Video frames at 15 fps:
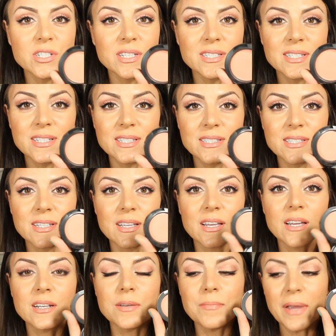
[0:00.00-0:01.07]
this is
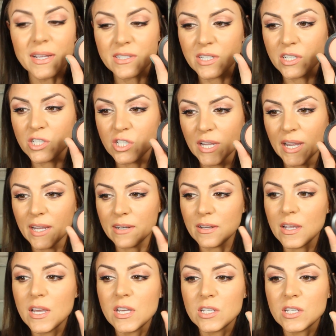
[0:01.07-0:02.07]
an amazing shade.